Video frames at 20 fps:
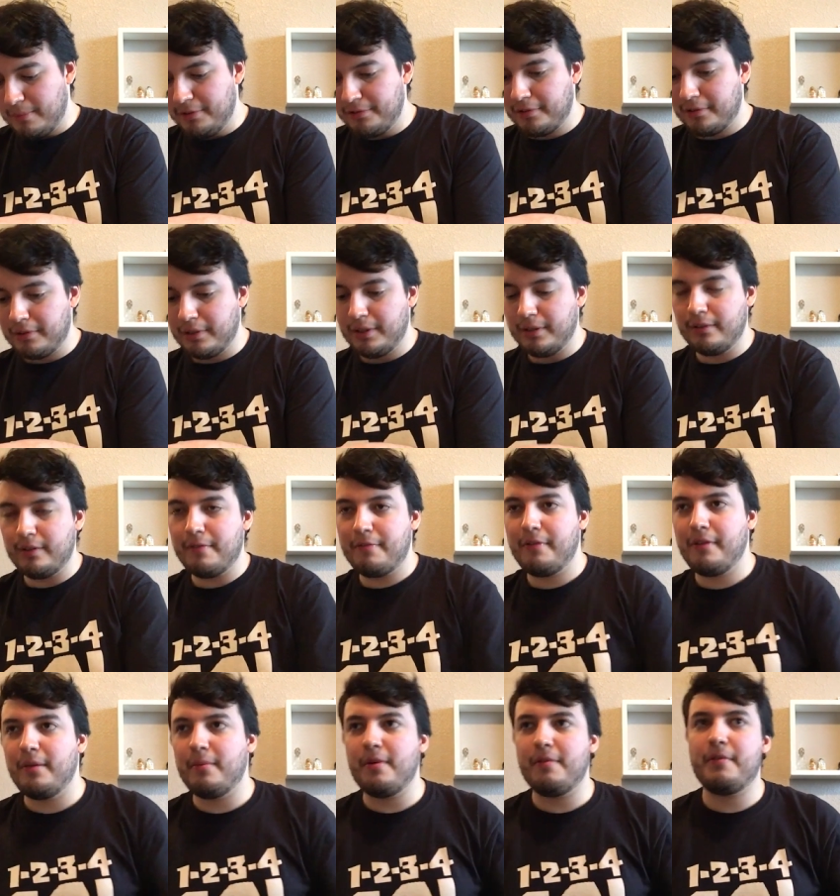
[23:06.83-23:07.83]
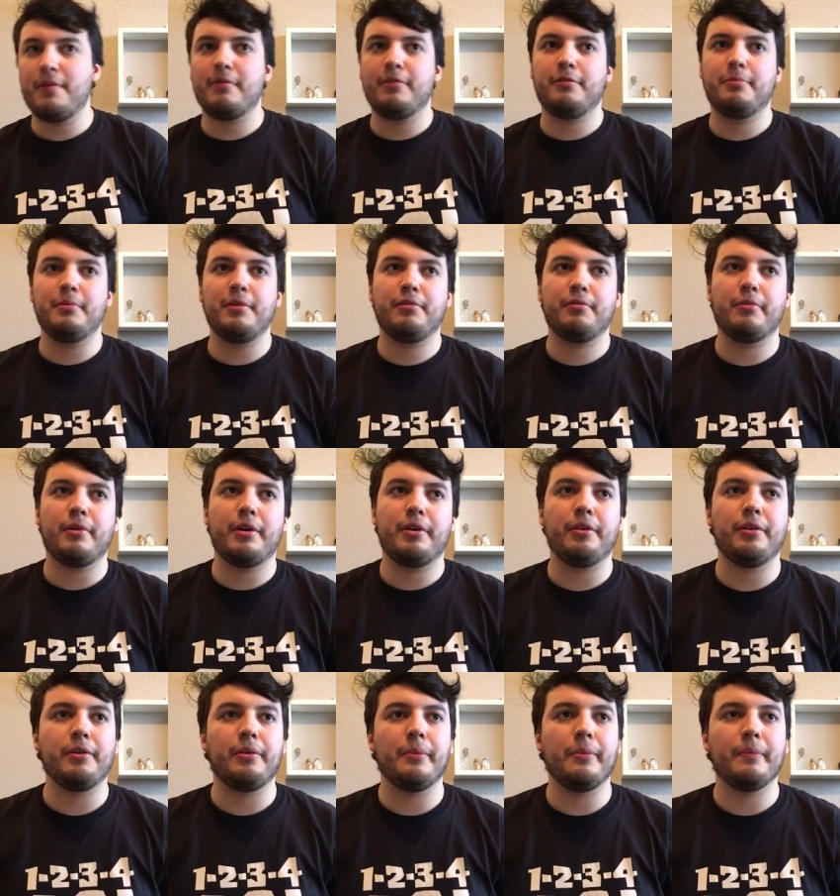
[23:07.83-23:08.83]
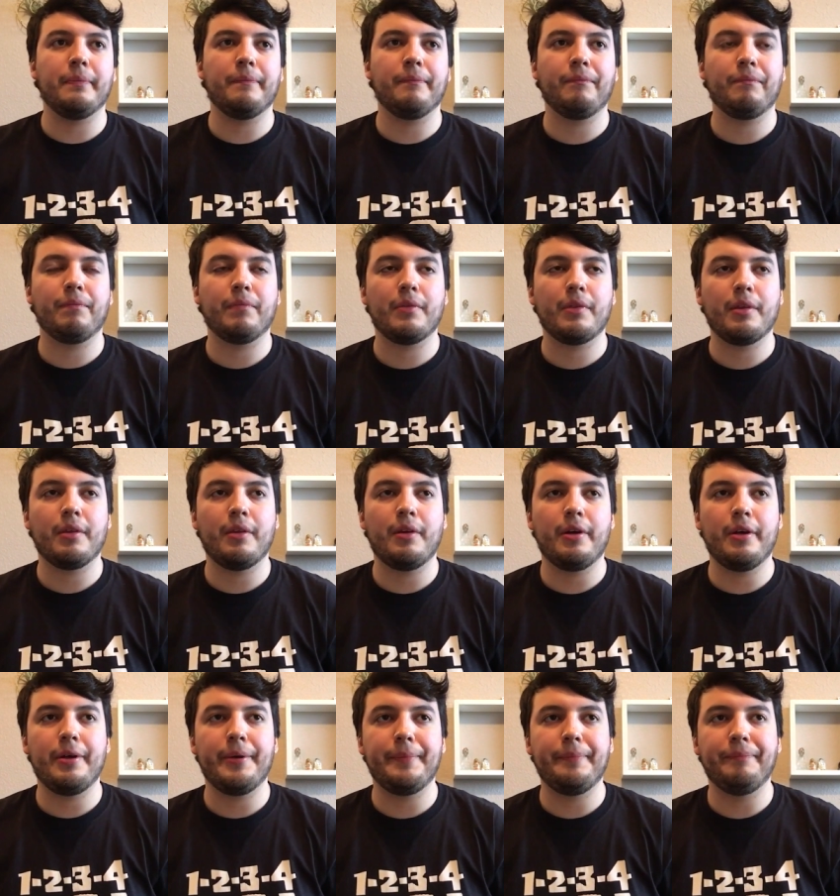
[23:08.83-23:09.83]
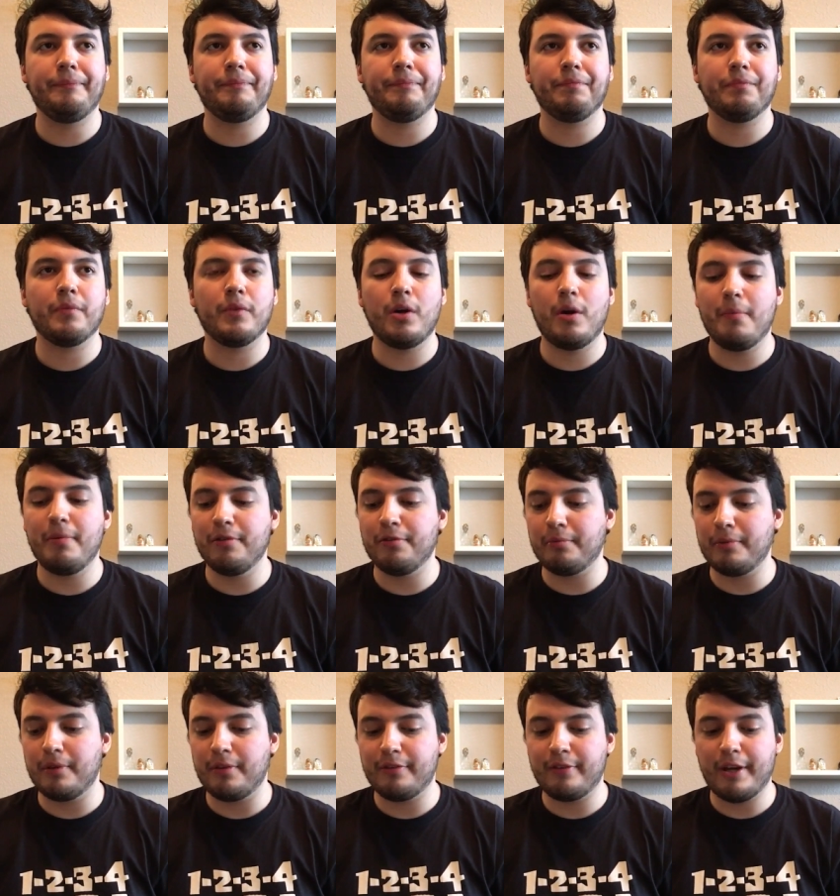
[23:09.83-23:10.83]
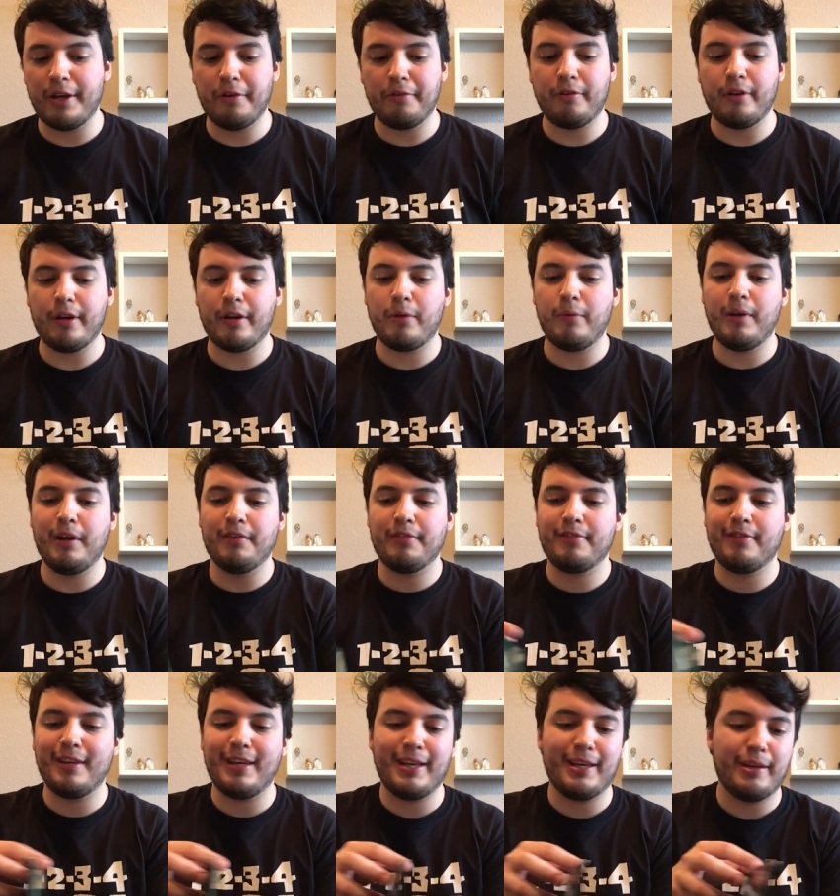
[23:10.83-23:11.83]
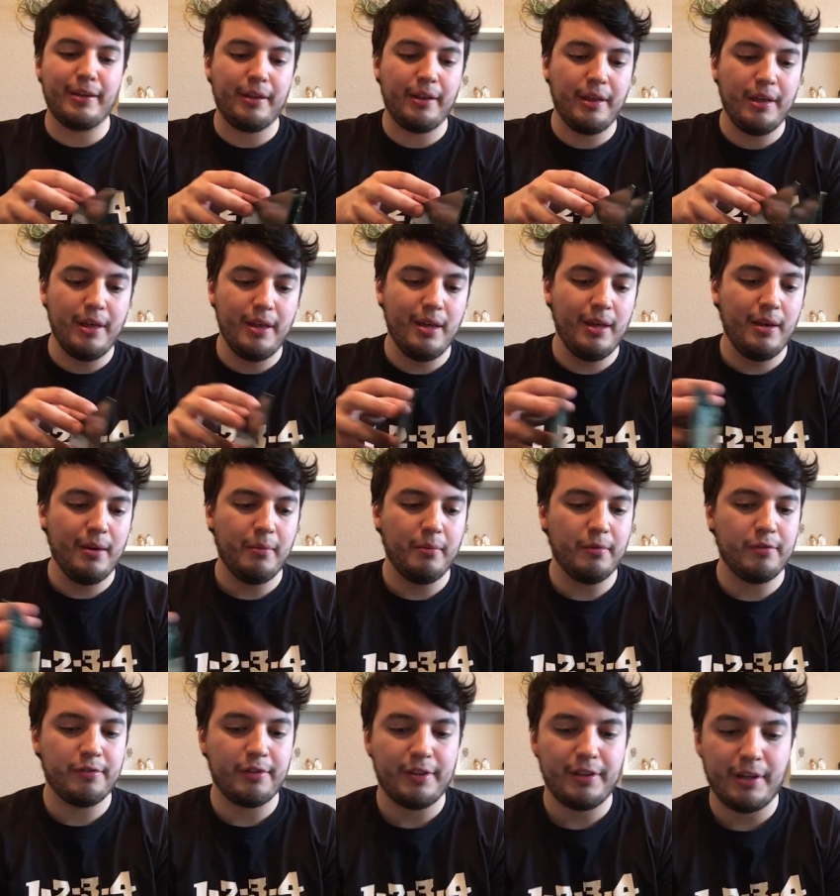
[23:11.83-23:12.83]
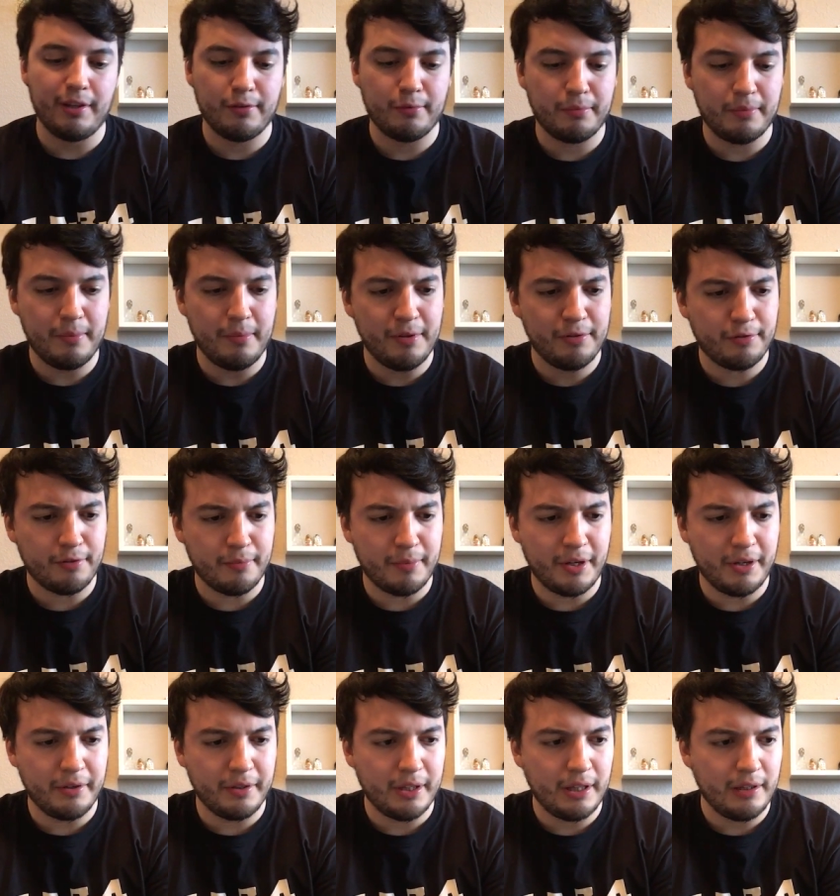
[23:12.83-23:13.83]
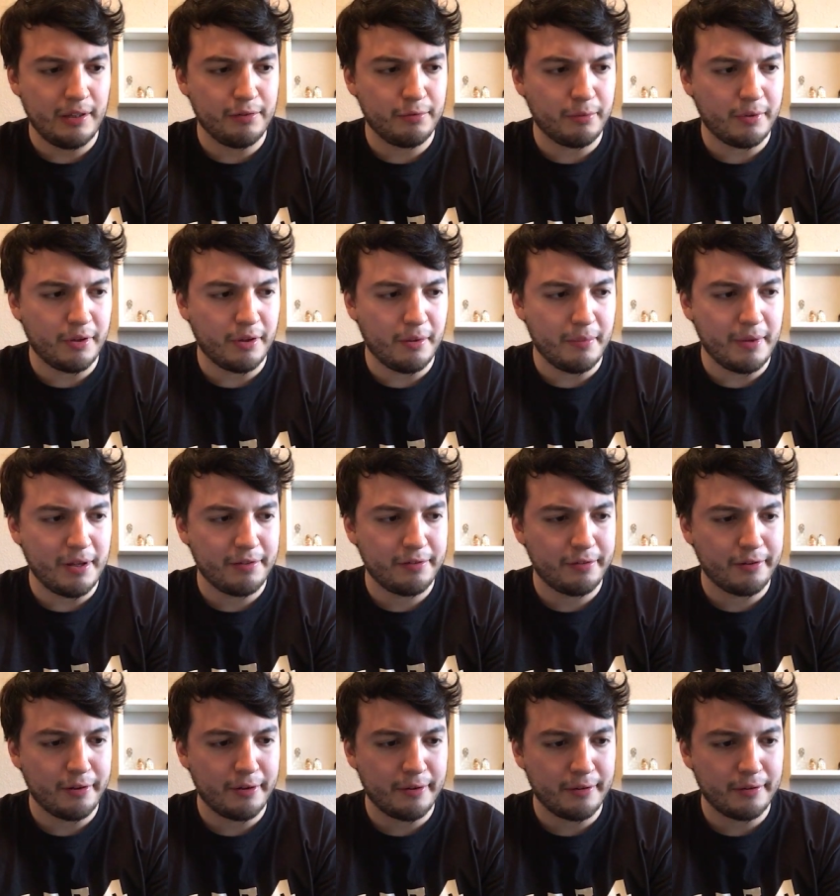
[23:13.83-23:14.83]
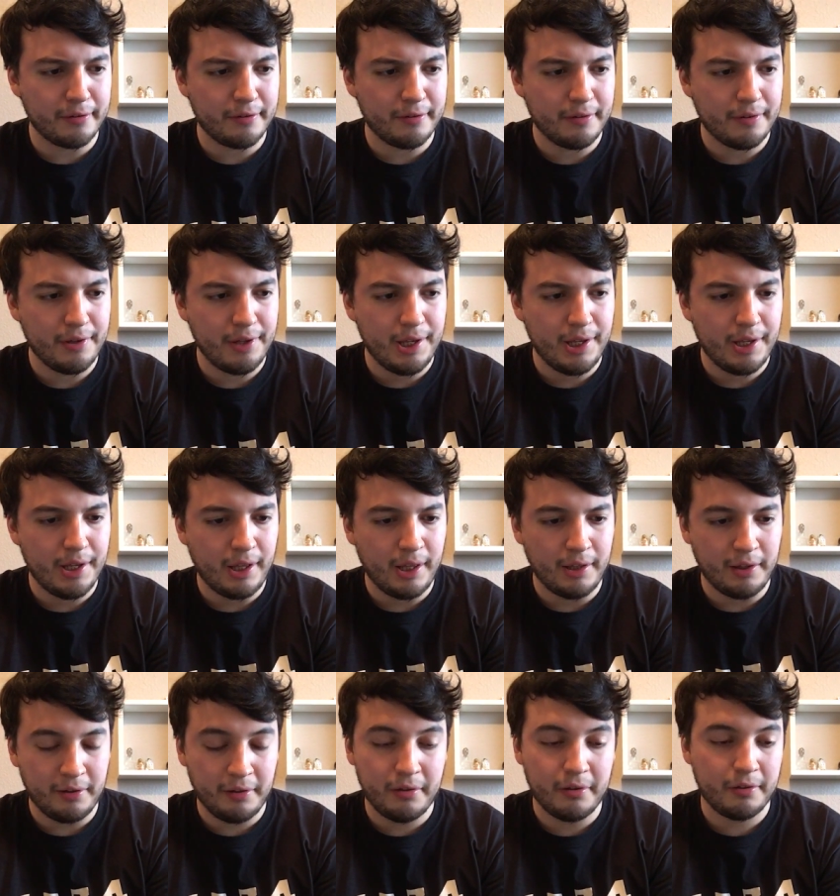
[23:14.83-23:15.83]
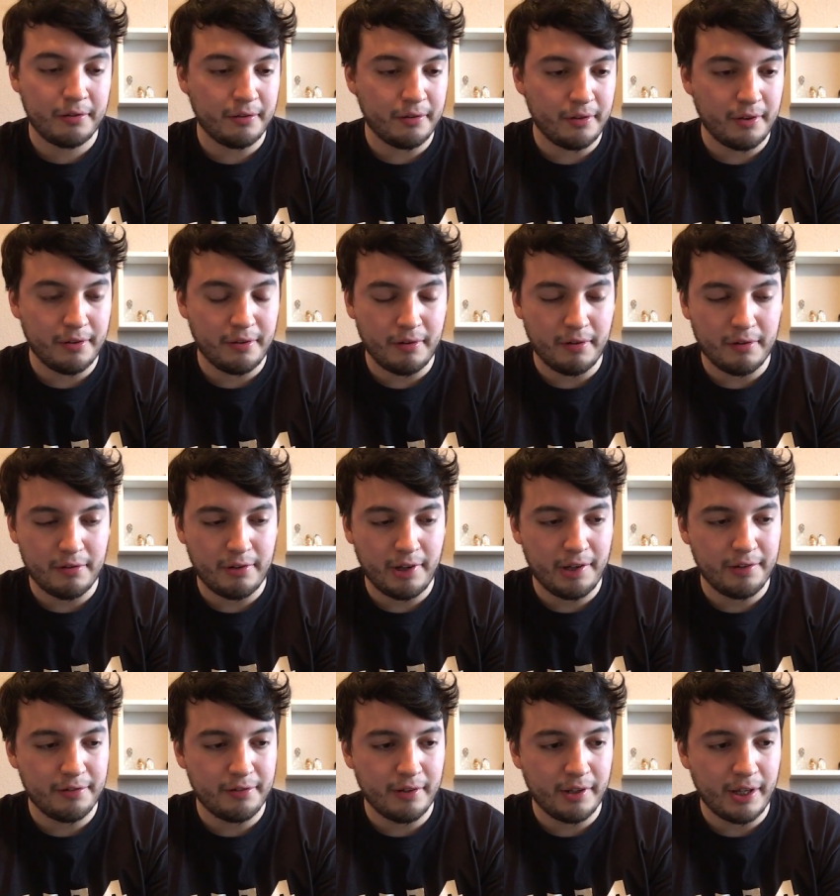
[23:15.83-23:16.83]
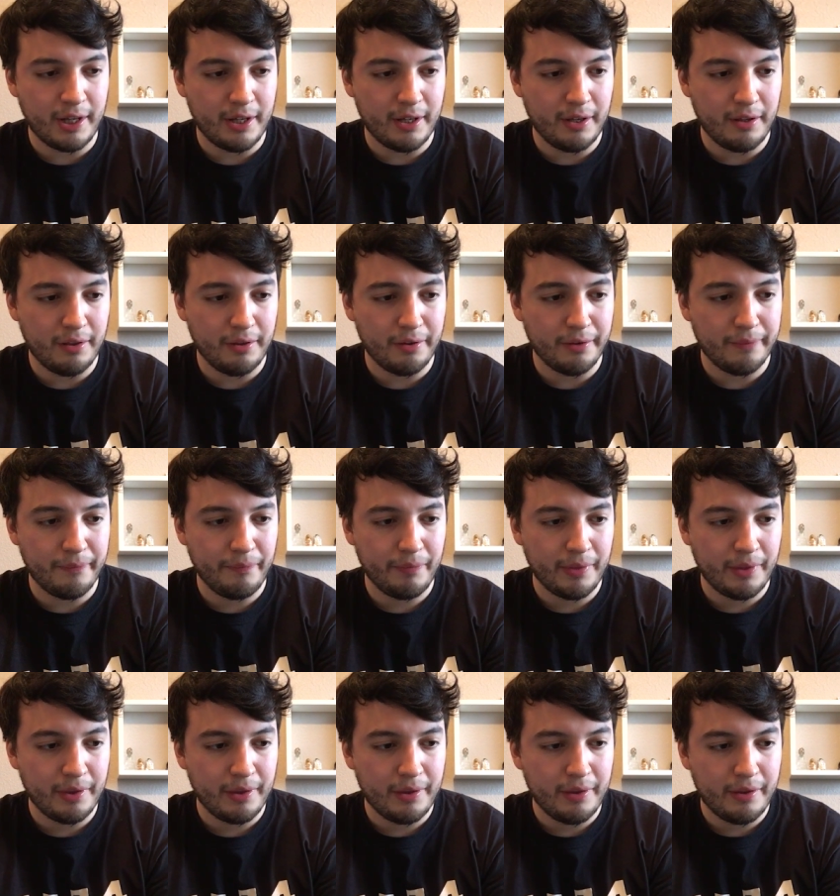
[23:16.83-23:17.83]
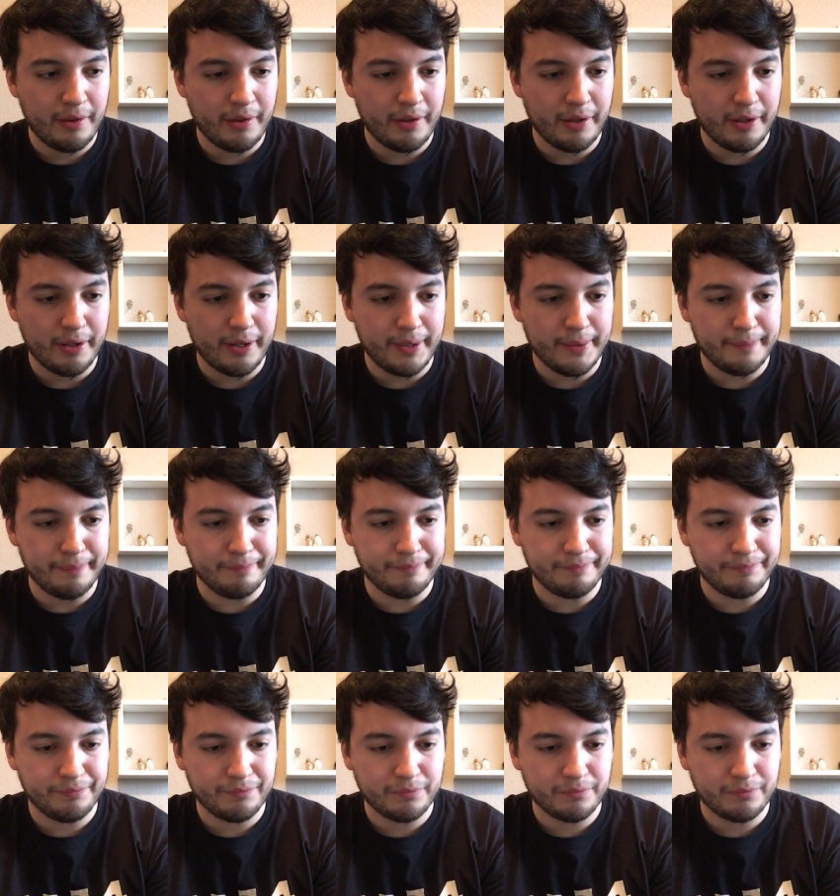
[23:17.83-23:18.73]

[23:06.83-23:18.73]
musically, definitely my favorite Smiths record. Um, opens with the title track "Queen Is Dead," which I think is instrumentally at least one of their best songs. The lyrics are nothing to shake a stick at either. Um,